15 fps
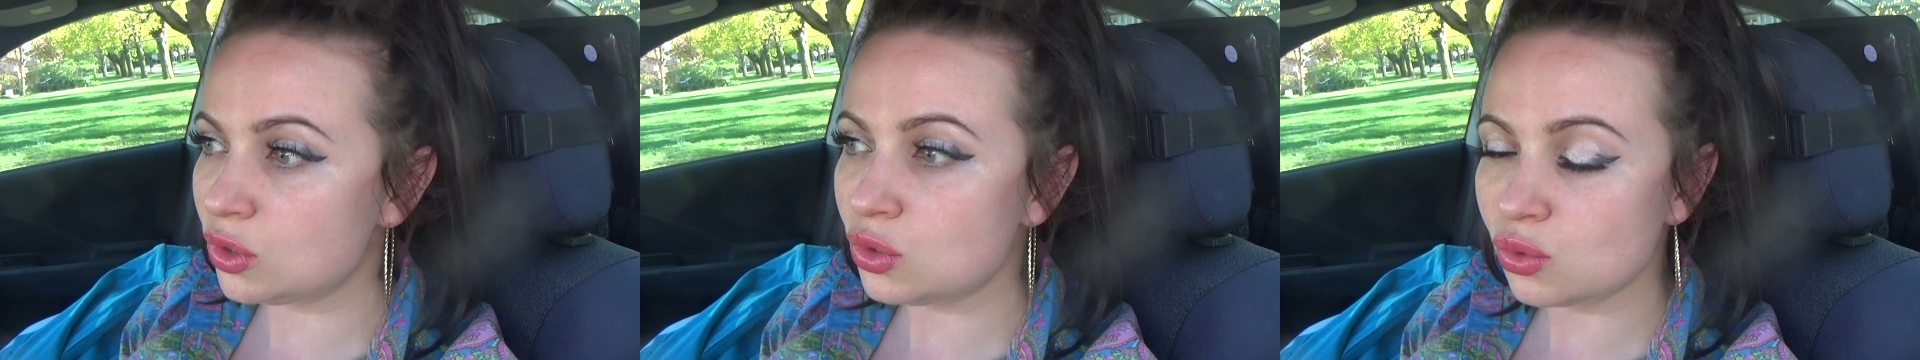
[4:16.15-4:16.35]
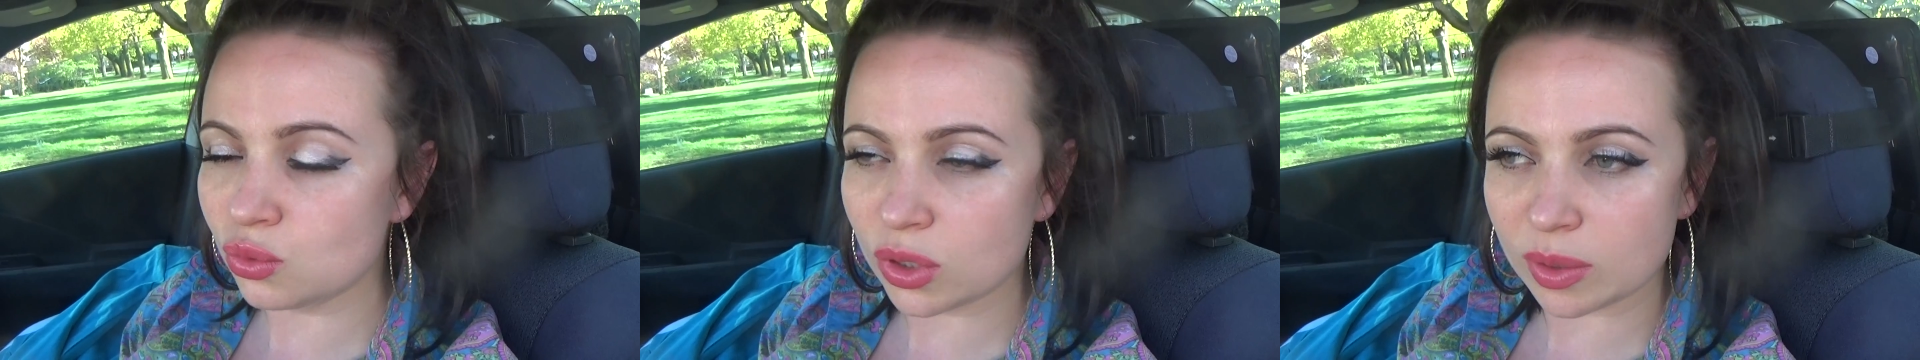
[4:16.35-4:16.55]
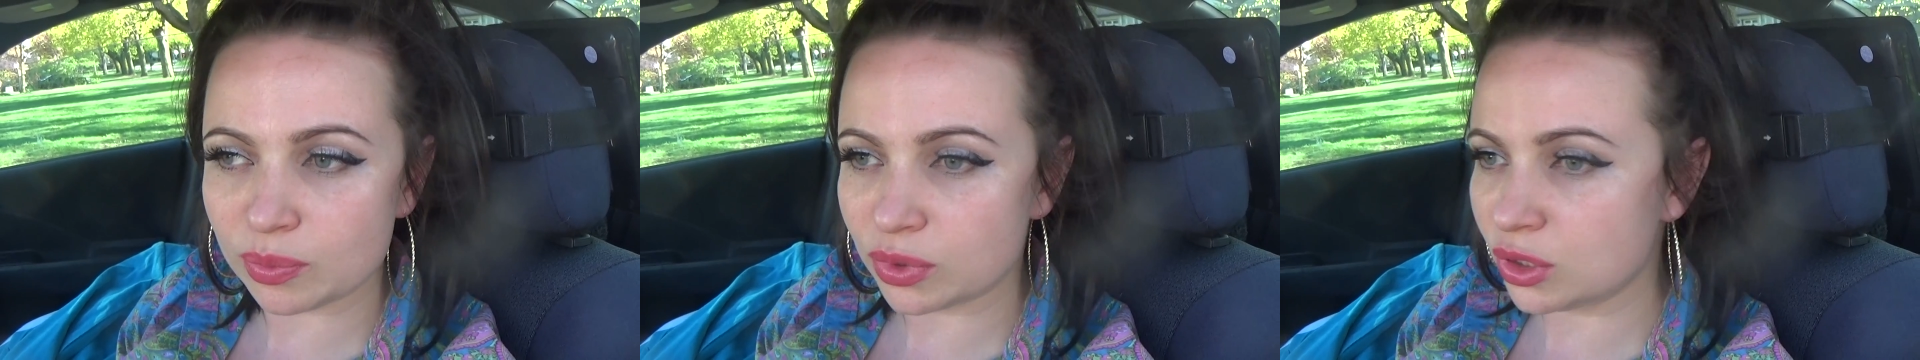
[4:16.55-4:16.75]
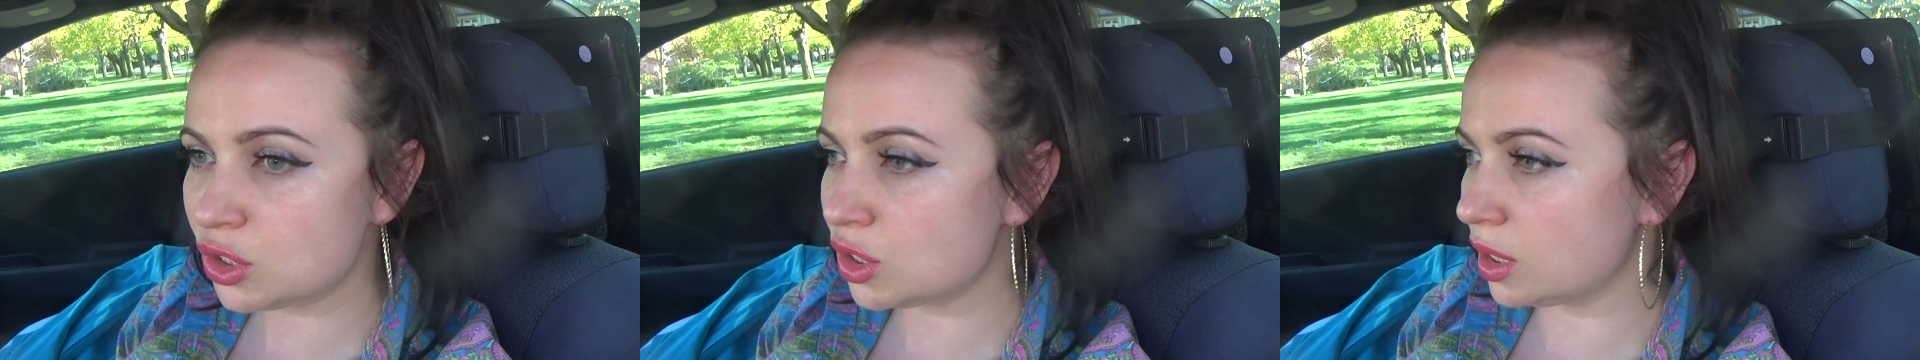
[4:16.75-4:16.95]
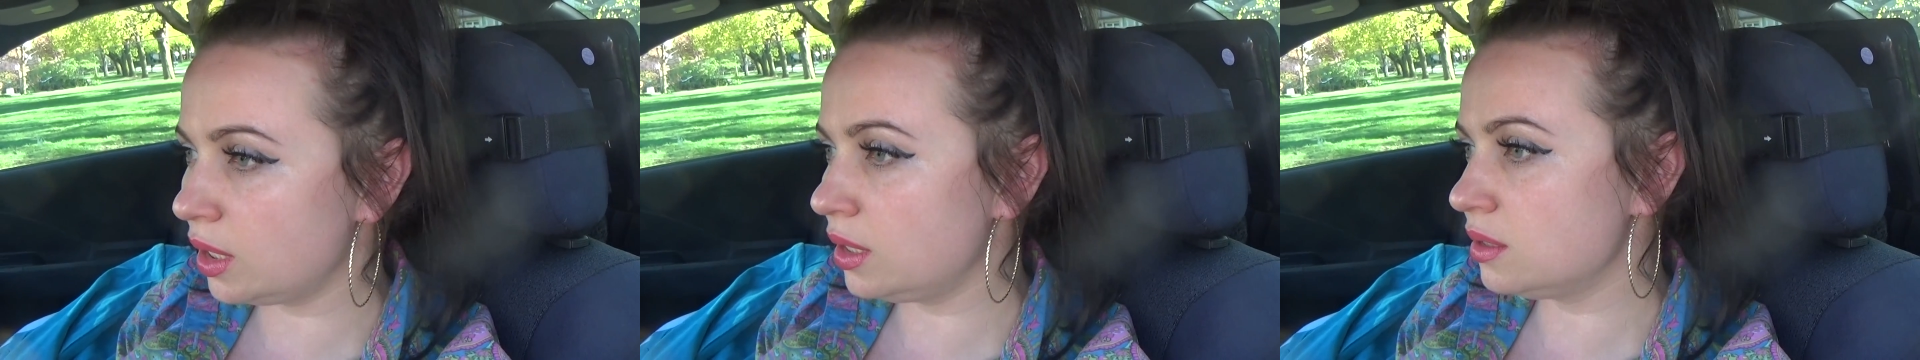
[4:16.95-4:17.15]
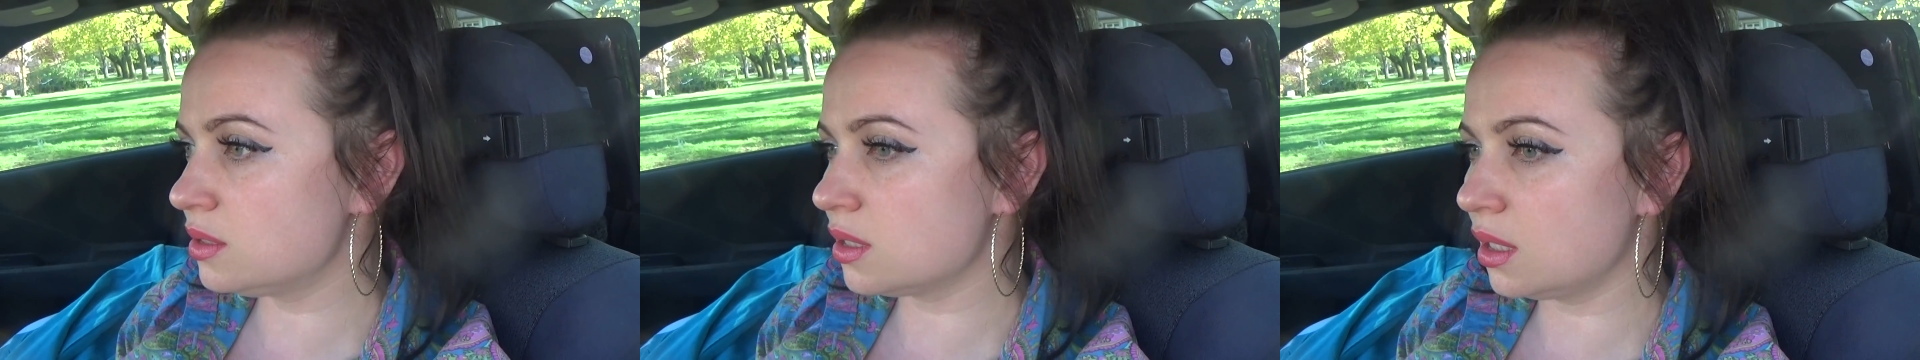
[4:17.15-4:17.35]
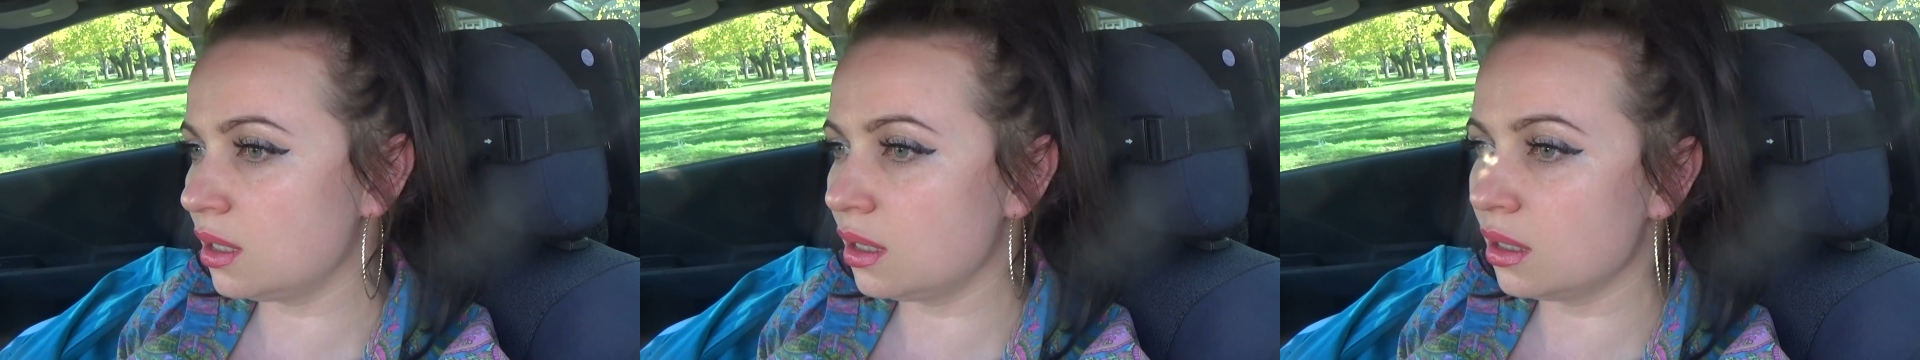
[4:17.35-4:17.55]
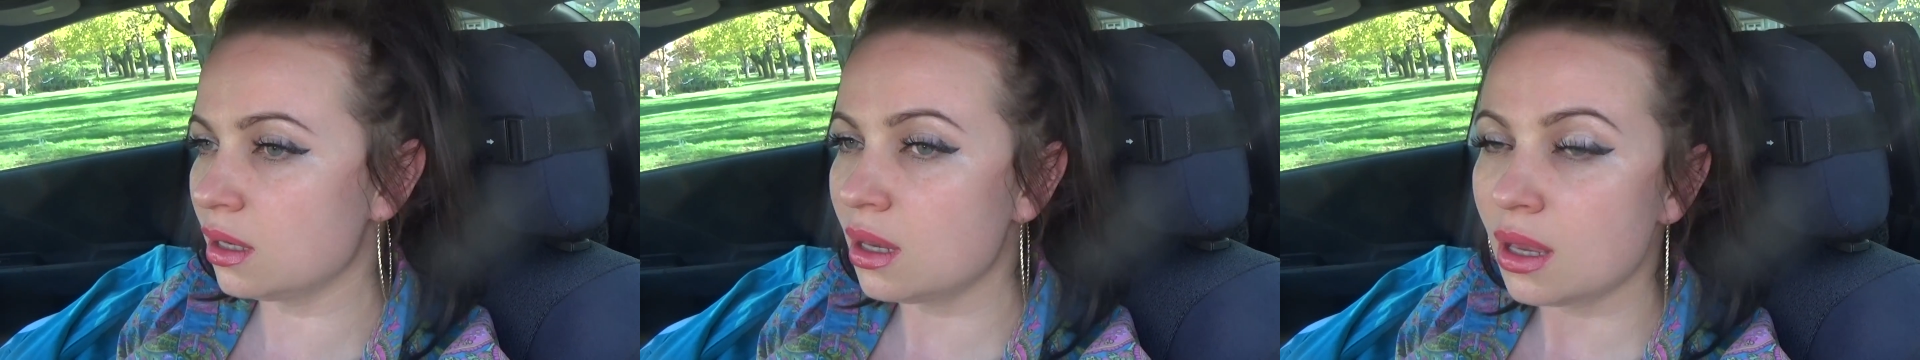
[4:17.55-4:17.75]
do appreciate
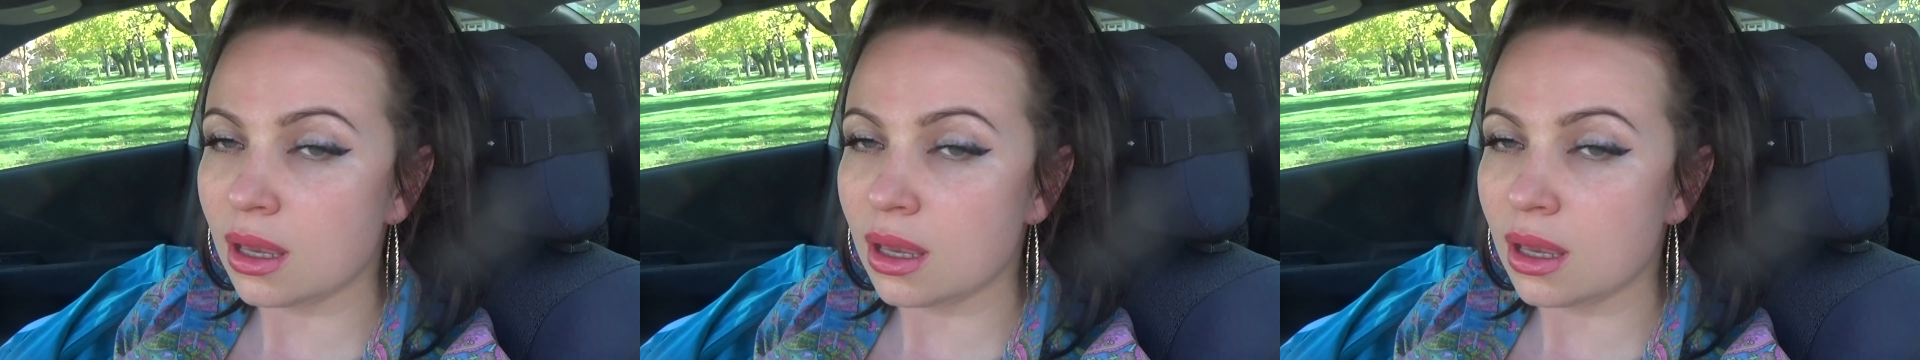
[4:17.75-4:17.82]
uh,